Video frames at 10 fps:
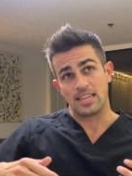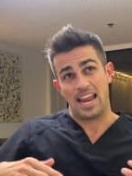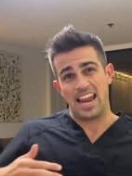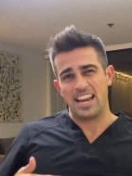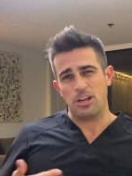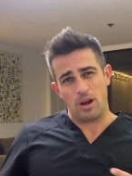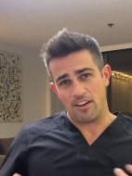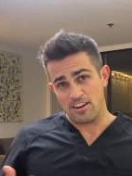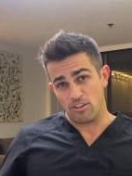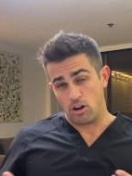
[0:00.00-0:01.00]
and don't have
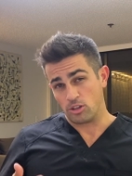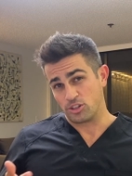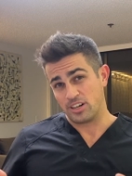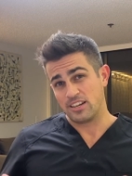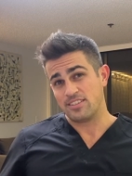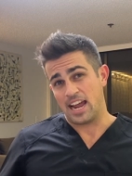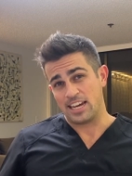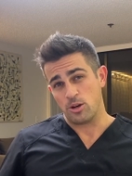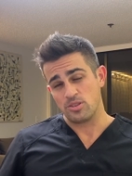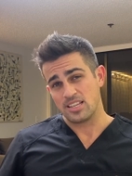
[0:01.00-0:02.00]
another alternative
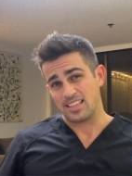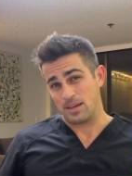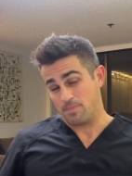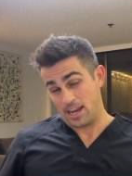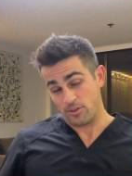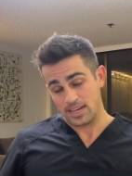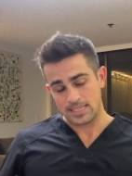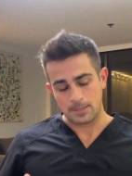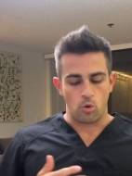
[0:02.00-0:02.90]
diagnosis like migraines.